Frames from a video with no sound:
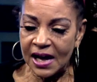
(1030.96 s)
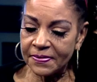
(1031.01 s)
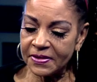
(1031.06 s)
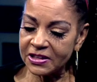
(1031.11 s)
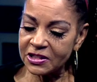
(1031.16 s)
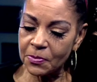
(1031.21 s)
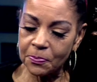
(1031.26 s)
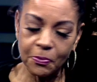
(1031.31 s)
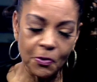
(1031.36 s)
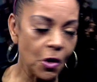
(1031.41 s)
And then
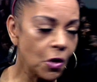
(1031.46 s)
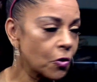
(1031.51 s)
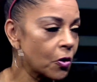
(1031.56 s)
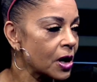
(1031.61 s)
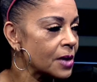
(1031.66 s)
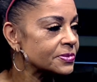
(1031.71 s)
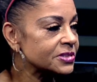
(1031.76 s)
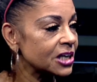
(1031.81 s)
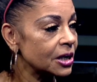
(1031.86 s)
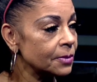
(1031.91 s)
the
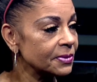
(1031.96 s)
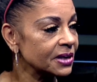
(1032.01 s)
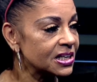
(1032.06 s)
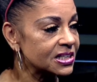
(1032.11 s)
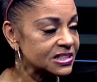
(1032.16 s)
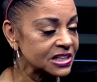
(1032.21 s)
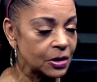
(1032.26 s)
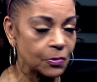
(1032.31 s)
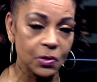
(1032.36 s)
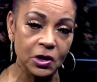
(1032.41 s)
programs come in and
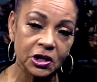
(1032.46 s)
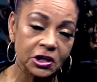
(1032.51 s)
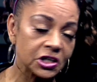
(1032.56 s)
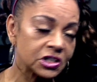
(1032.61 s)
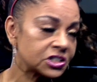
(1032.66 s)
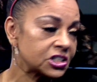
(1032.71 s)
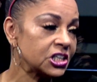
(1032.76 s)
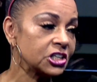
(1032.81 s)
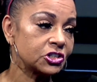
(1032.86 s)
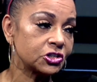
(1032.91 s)
say, we're going to
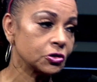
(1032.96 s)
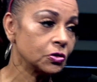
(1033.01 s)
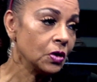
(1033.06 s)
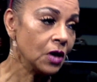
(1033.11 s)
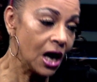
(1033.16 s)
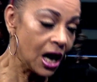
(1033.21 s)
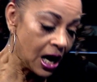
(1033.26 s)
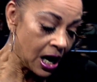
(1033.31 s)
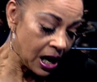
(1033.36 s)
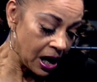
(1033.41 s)
teach you,
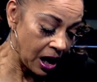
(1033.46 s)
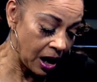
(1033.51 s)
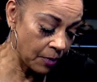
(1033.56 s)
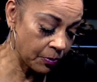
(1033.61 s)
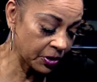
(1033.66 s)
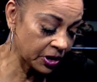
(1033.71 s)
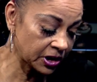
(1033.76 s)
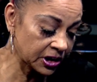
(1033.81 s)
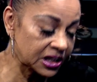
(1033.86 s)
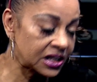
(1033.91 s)
we're
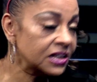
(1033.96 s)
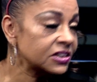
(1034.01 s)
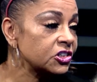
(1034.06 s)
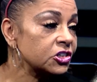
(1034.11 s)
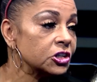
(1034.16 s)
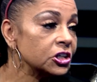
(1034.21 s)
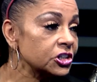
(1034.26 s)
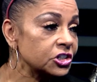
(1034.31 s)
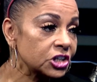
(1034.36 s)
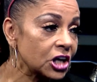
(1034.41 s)
going to get
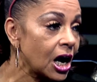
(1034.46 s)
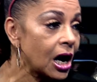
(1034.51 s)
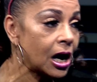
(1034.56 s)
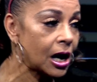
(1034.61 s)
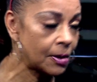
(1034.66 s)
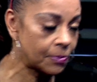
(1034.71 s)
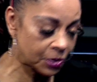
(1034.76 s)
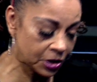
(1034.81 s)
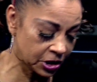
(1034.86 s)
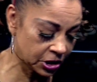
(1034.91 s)
you a
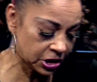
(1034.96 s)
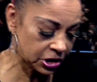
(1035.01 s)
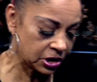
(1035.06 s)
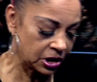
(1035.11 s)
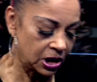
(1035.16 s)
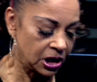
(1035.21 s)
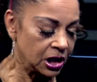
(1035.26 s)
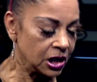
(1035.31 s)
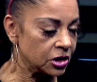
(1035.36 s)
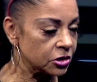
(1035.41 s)
job, we're going to
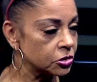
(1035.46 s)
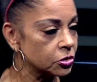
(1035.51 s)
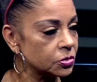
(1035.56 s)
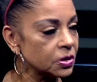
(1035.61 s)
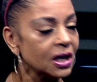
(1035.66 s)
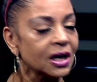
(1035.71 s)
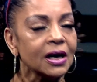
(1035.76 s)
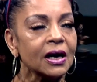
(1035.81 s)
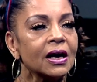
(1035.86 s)
do this.